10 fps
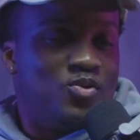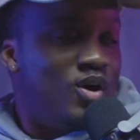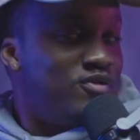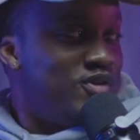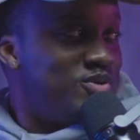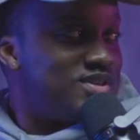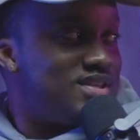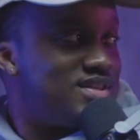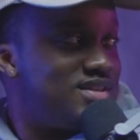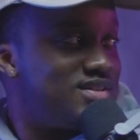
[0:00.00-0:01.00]
Well,
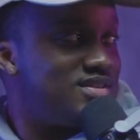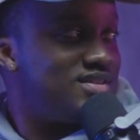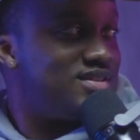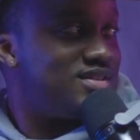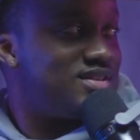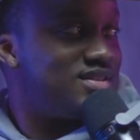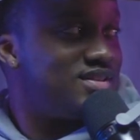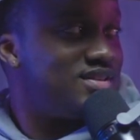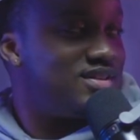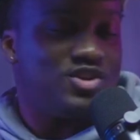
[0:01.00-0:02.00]
folks,
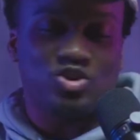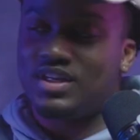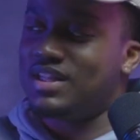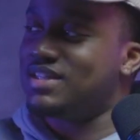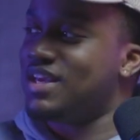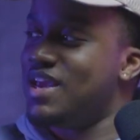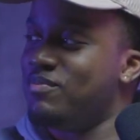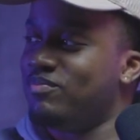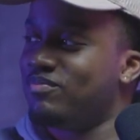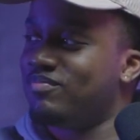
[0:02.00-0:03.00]
looks like that's the
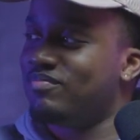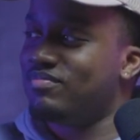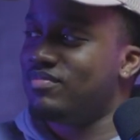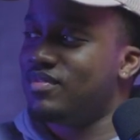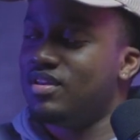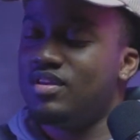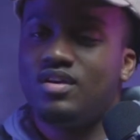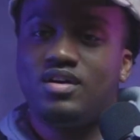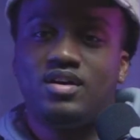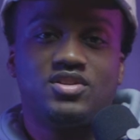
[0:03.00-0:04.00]
game.
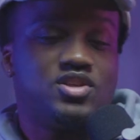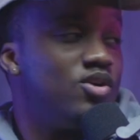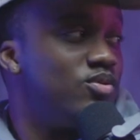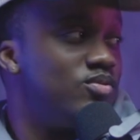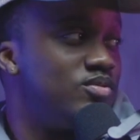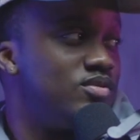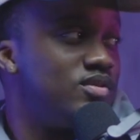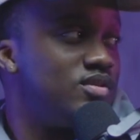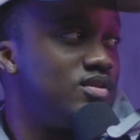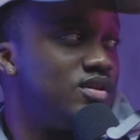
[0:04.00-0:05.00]
So,
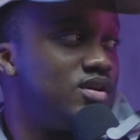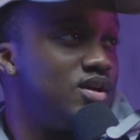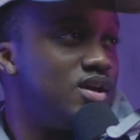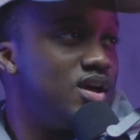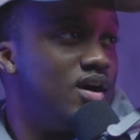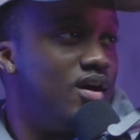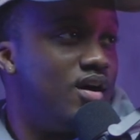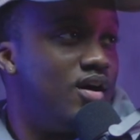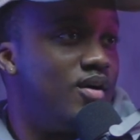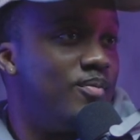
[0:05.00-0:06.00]

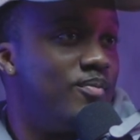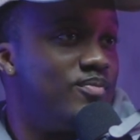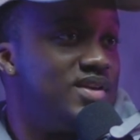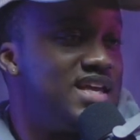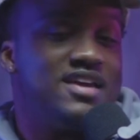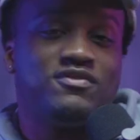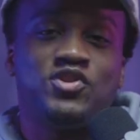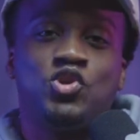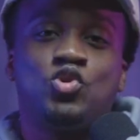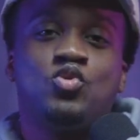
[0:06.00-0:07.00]
um,
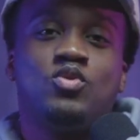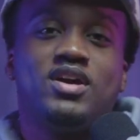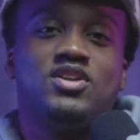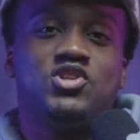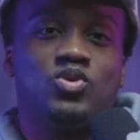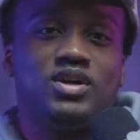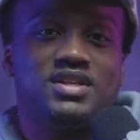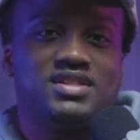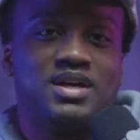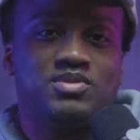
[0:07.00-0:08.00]
if you
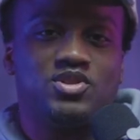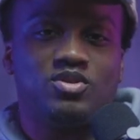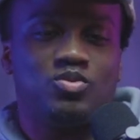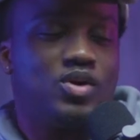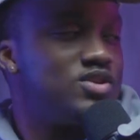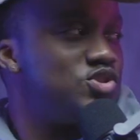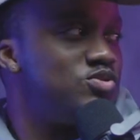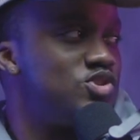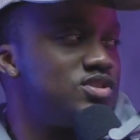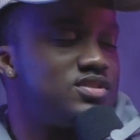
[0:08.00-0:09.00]
enjoyed this episode, why
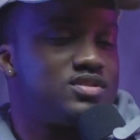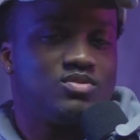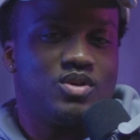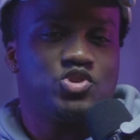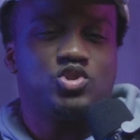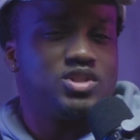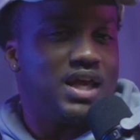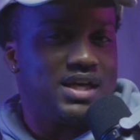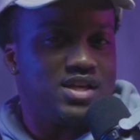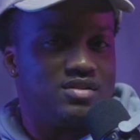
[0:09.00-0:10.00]
don't you just why don't you just
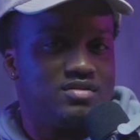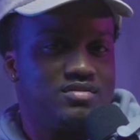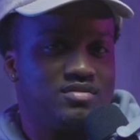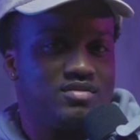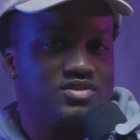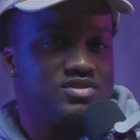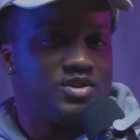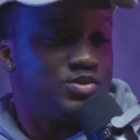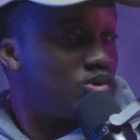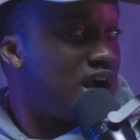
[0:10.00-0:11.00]
like it,
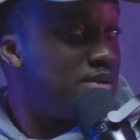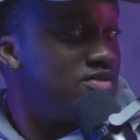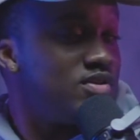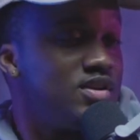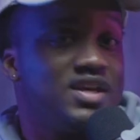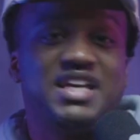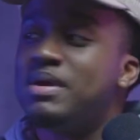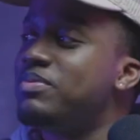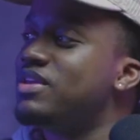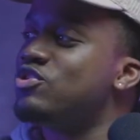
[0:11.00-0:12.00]
subscribe, even
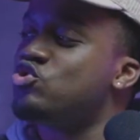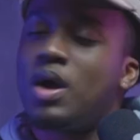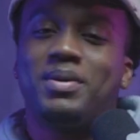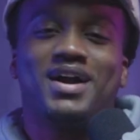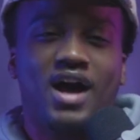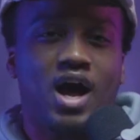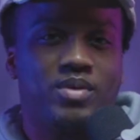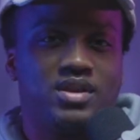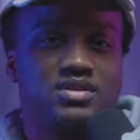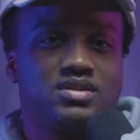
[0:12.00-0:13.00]
maybe even drop a
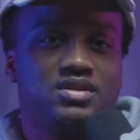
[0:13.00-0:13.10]
comment.